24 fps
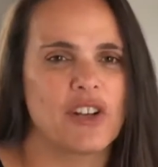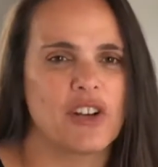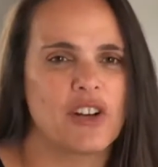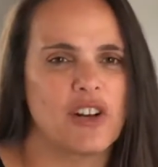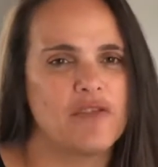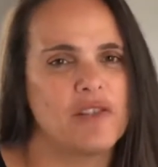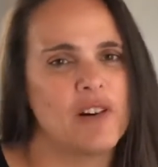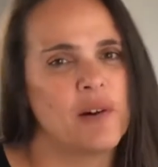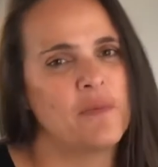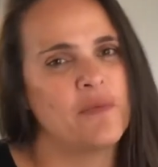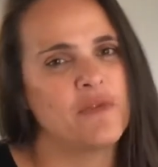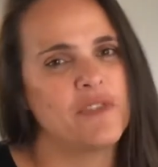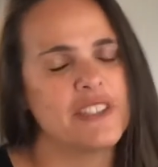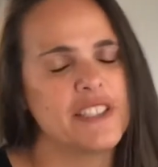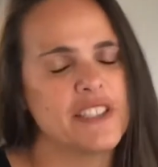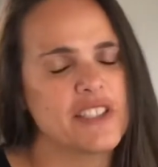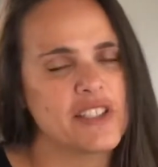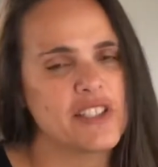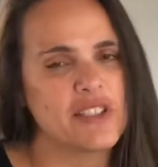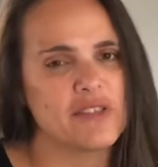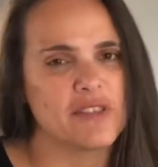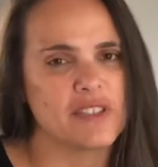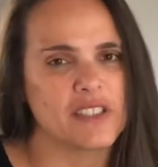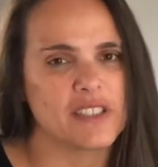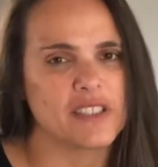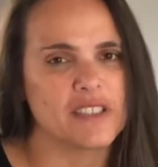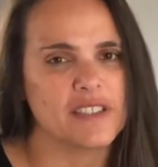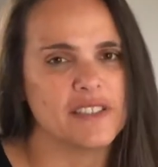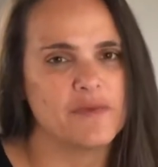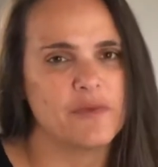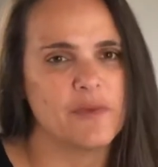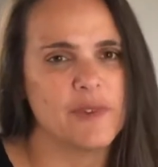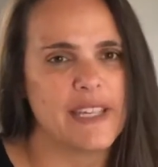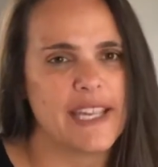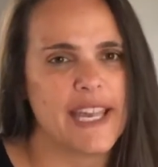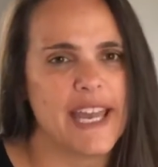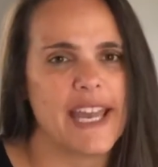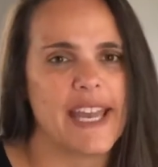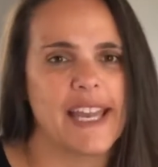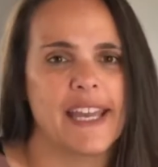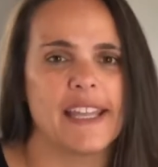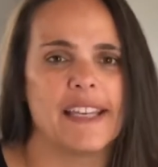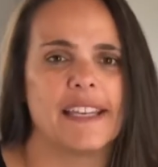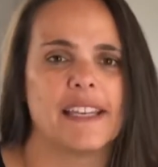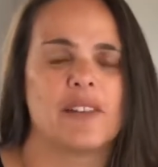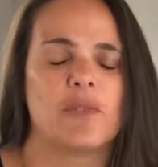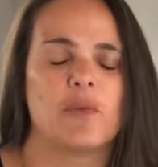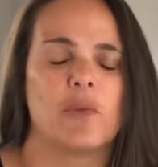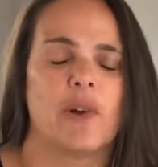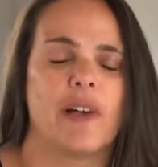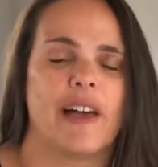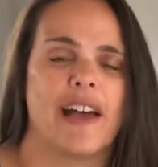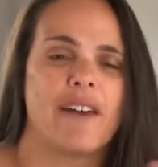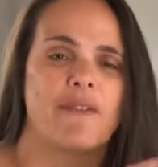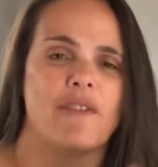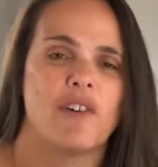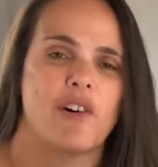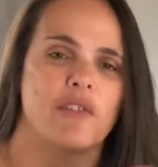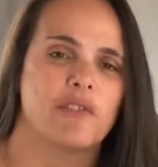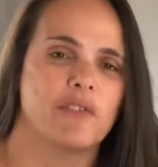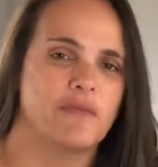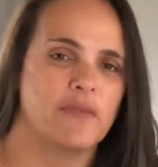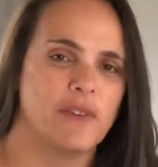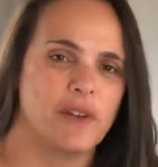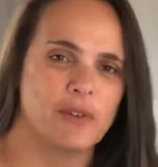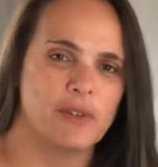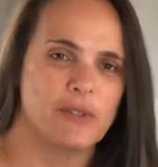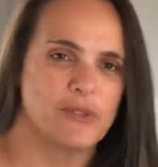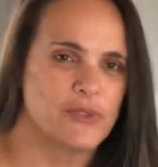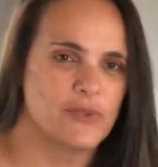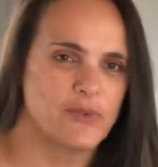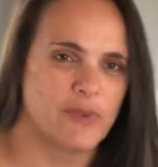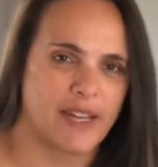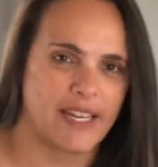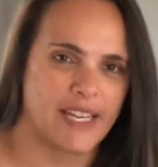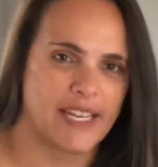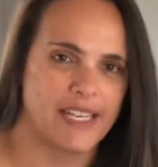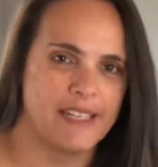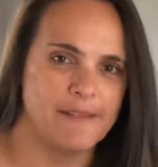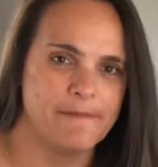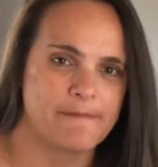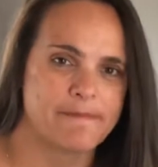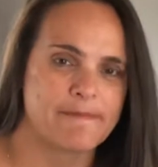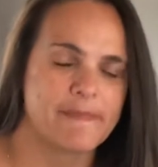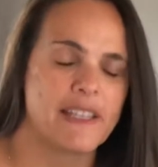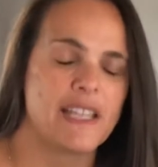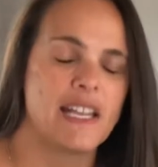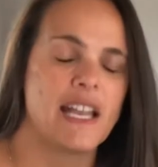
hopefully sooner if we can, we'll have all the photos ready.